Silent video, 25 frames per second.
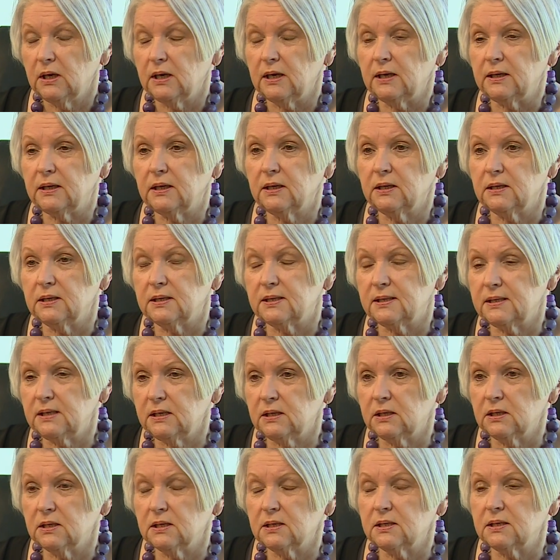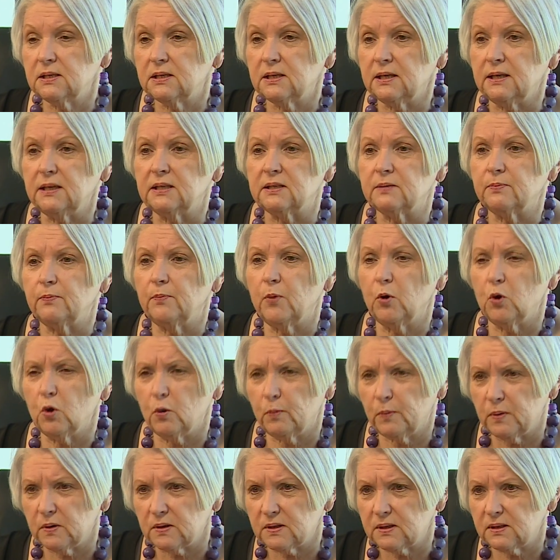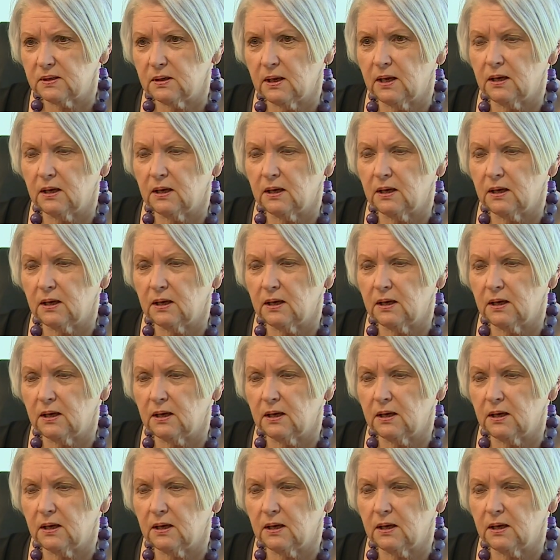It considers its purpose